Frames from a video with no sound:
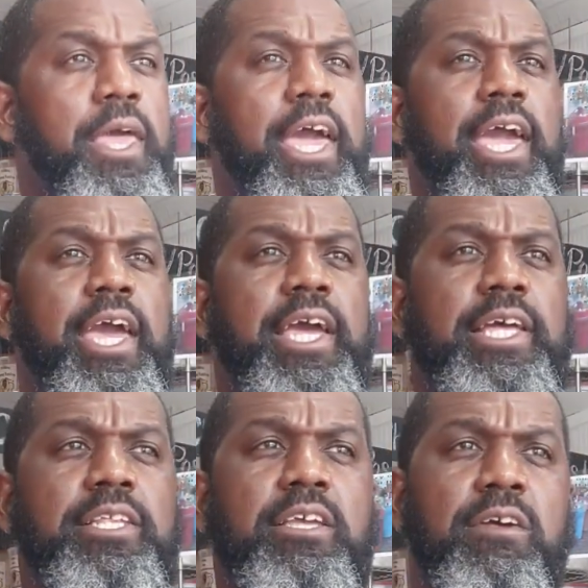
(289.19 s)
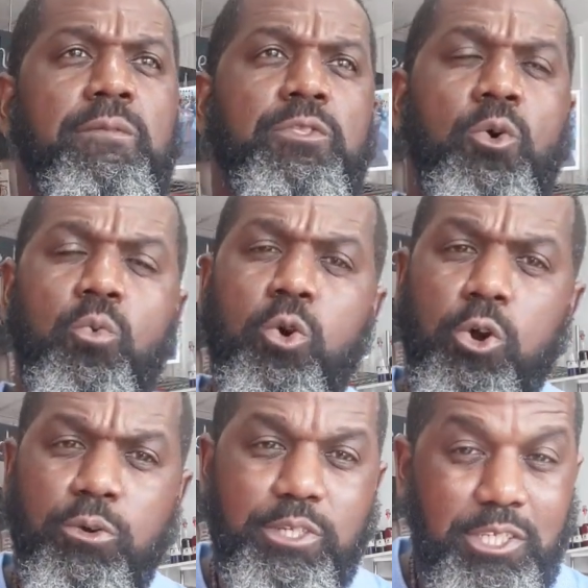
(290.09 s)
and the
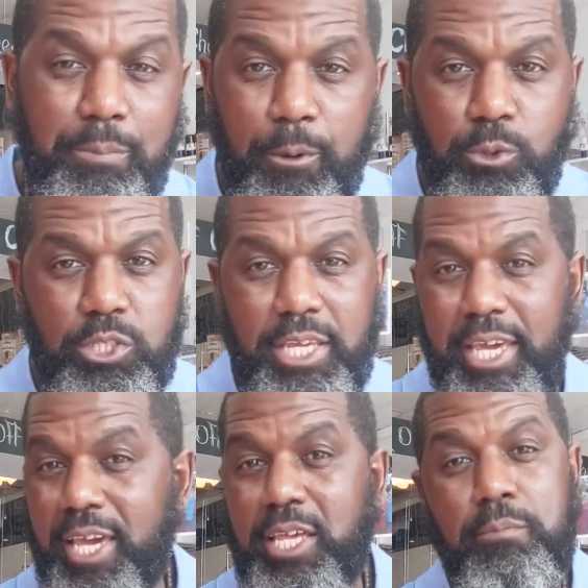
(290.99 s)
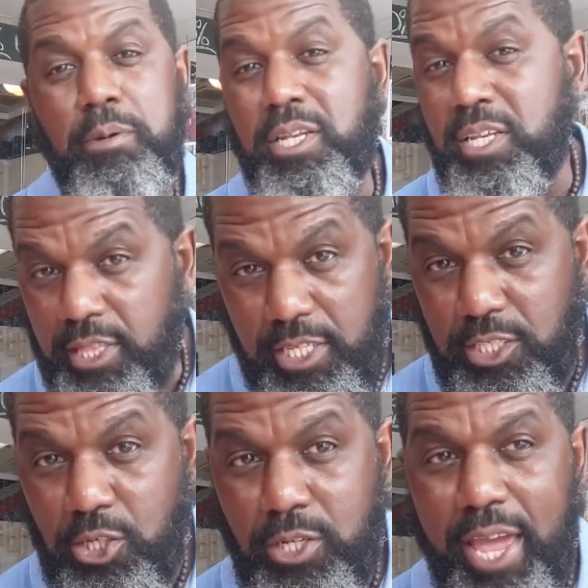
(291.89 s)
world is supposed to end, but
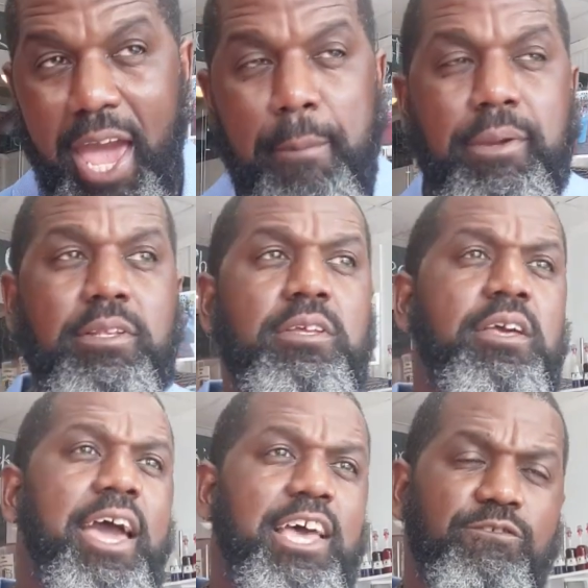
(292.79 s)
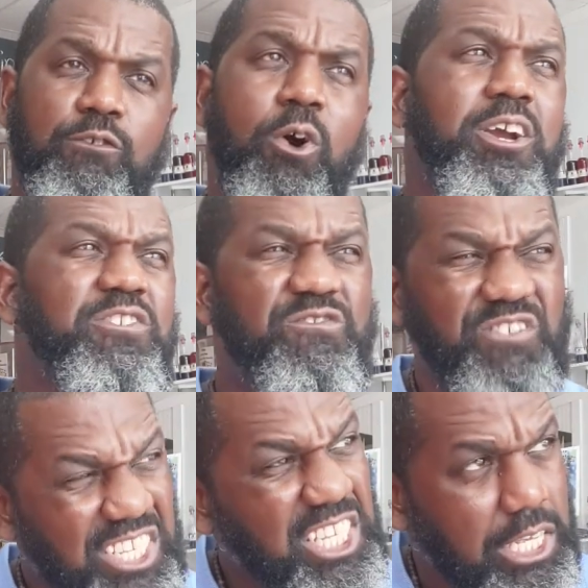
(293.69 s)
nothing's going to happen as far as
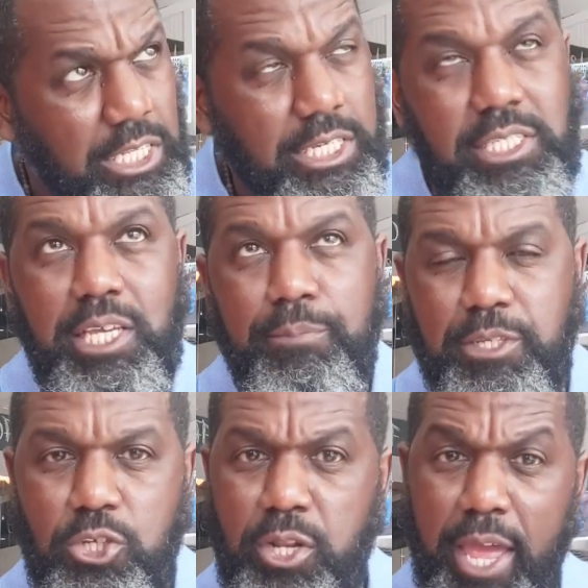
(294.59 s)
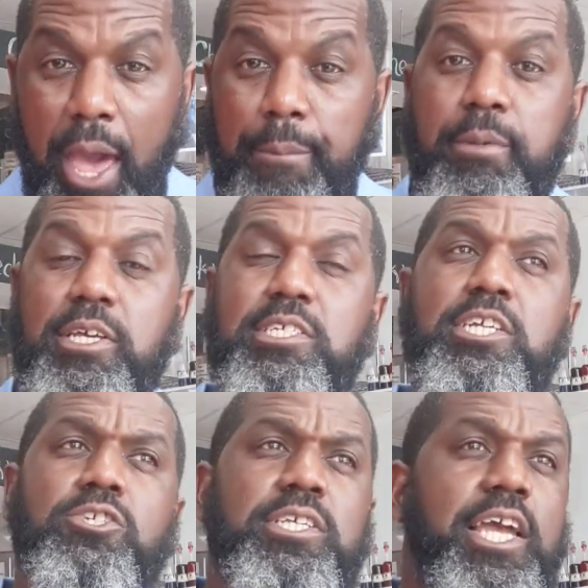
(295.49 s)
physically something's going to happen because
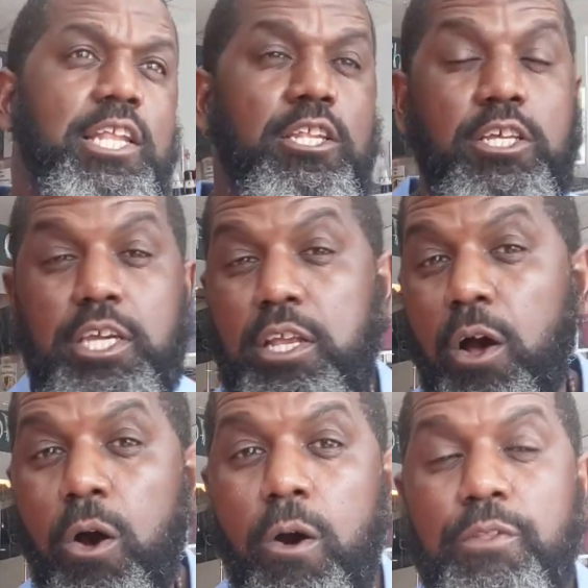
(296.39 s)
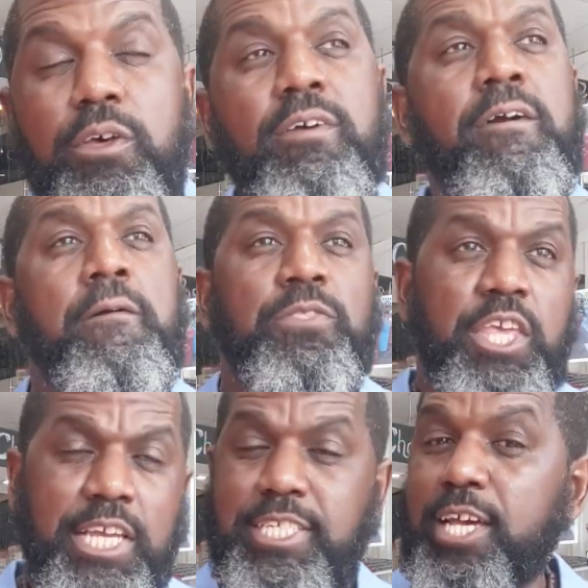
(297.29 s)
they're saying, look at all the
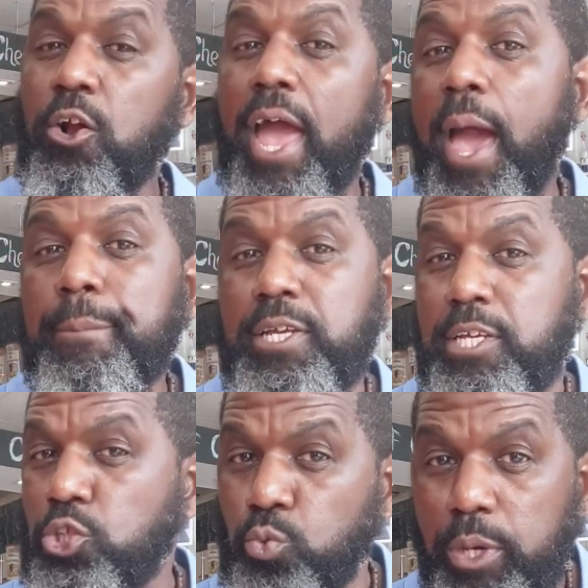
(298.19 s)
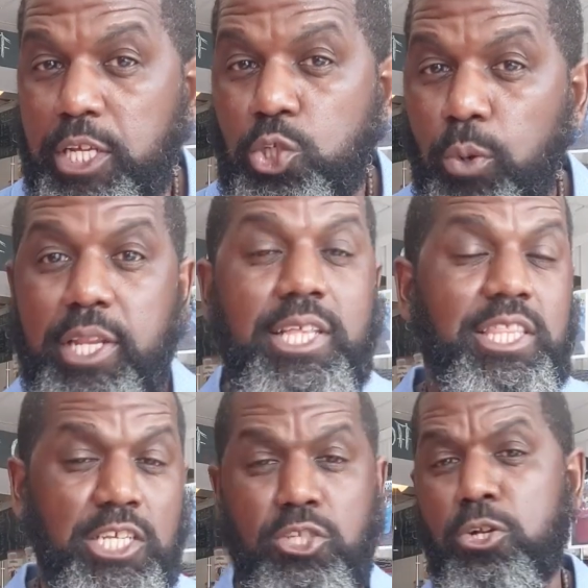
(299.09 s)
things that are happening in 2020.
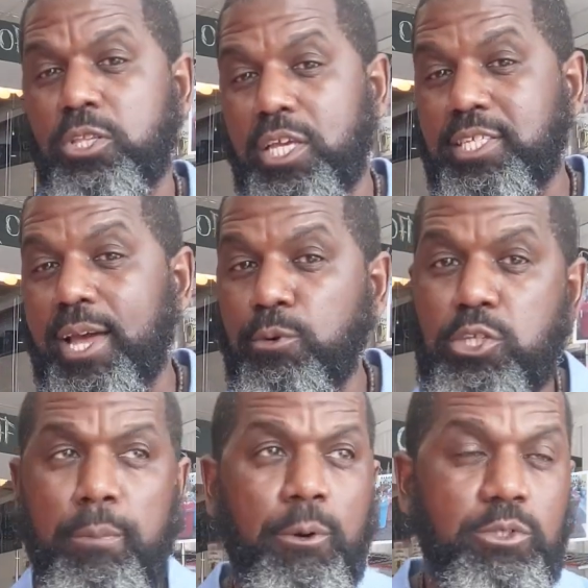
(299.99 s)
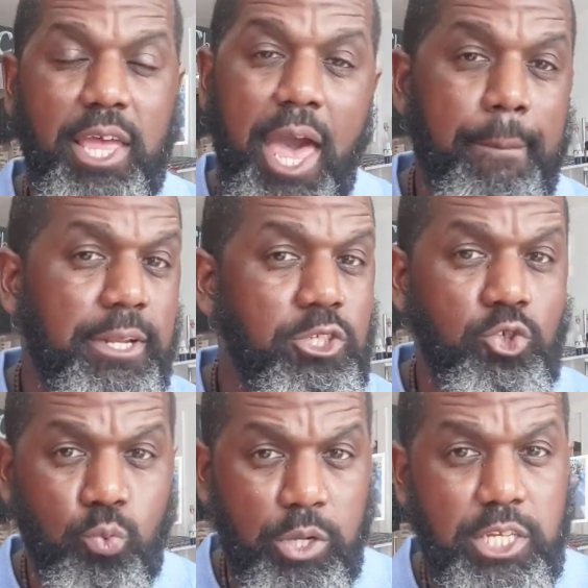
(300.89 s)
These are the things that were supposed to happen in
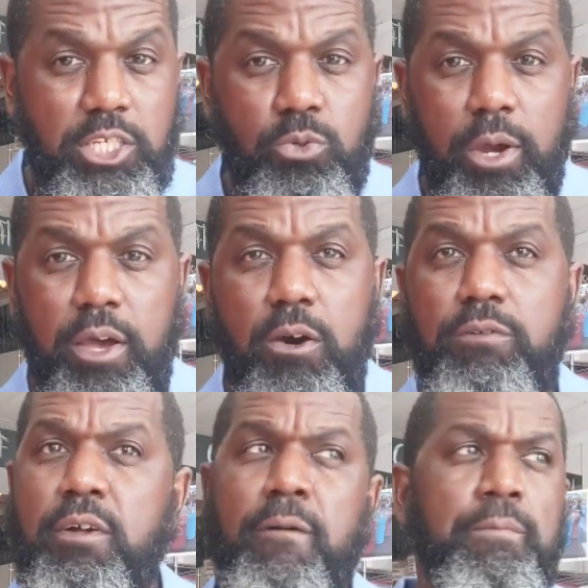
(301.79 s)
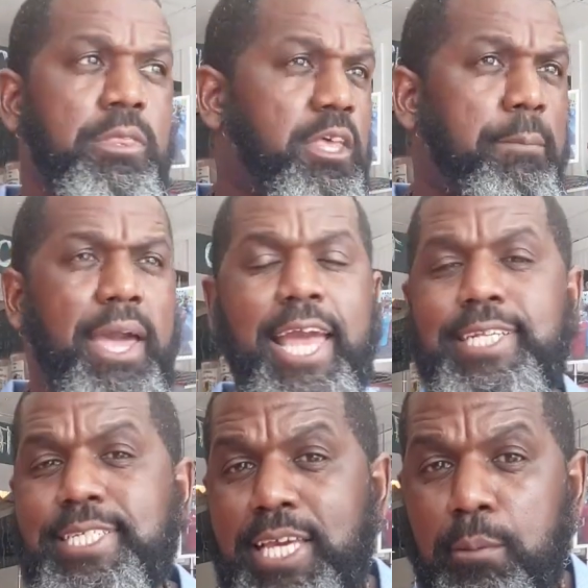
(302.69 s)
2012 the
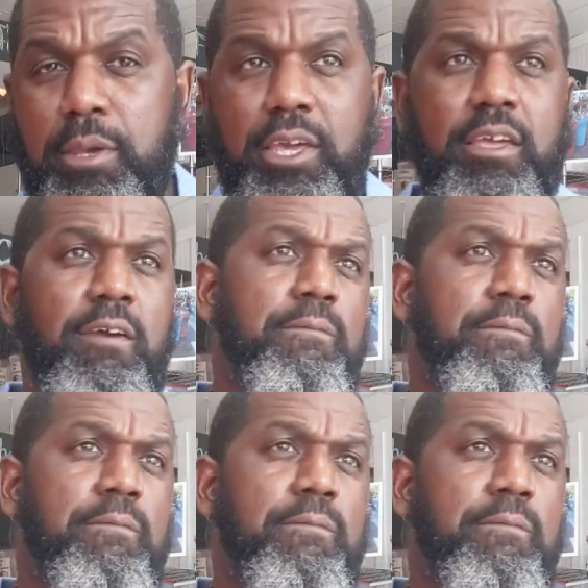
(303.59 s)
pandemic,